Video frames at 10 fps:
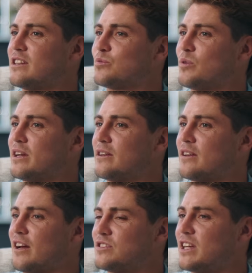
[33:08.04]
is
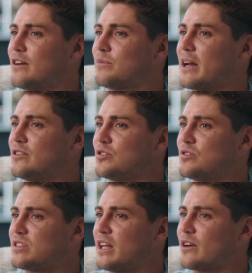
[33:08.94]
when I've said I'm going to
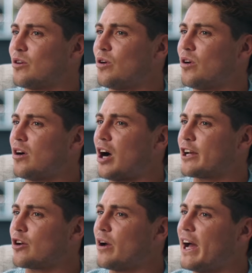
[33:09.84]
do something or
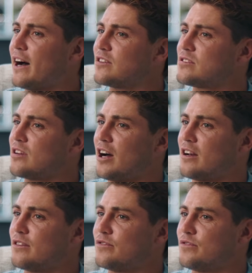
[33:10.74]
I go
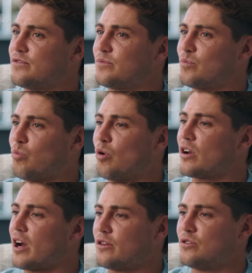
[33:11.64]
outside of
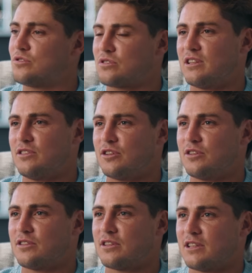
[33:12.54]
what I usually
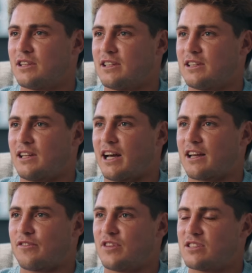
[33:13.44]
do.
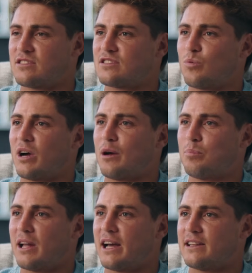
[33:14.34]
Like if this is the way I
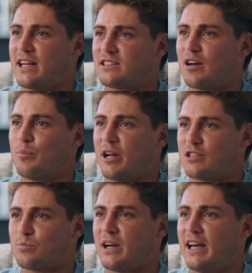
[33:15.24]
play and that's how I
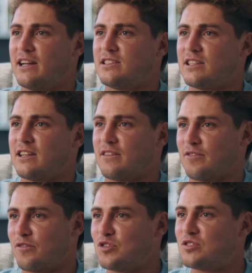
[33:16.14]
manage my energy, and
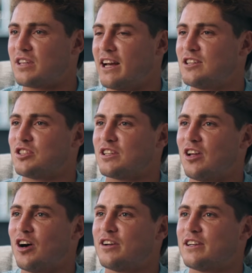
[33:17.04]
I've used energy a
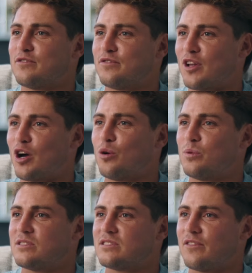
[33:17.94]
lot and
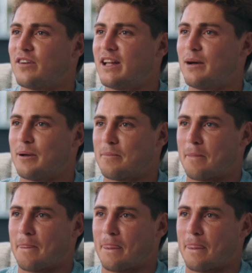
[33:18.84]
flow and stuff like that, but